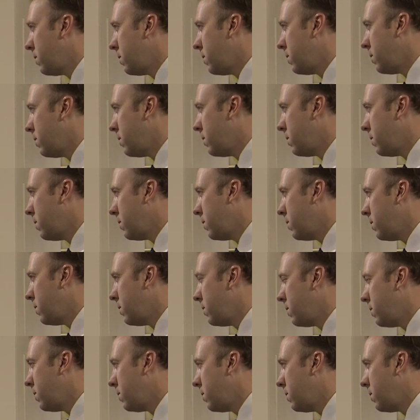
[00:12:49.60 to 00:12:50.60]

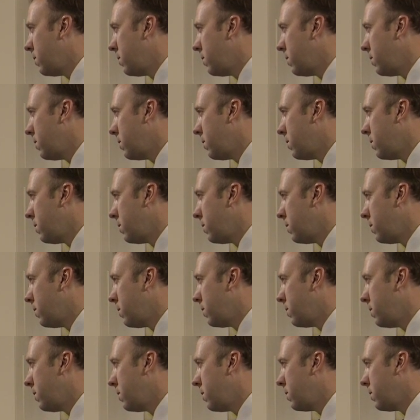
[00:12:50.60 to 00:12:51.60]

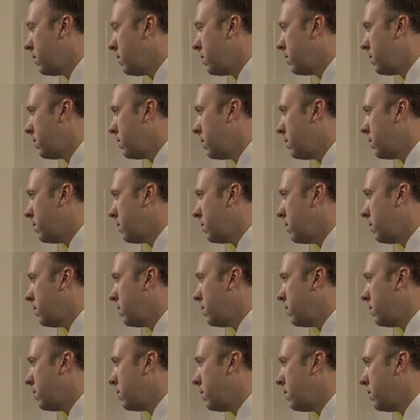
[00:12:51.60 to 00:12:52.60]

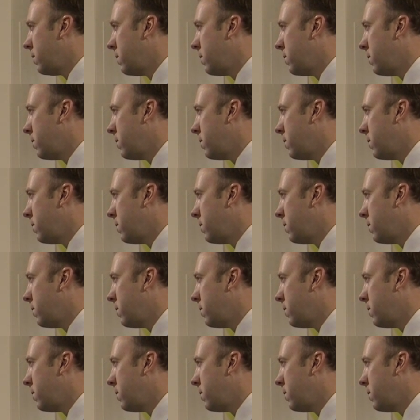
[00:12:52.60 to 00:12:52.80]
This person isn't speaking.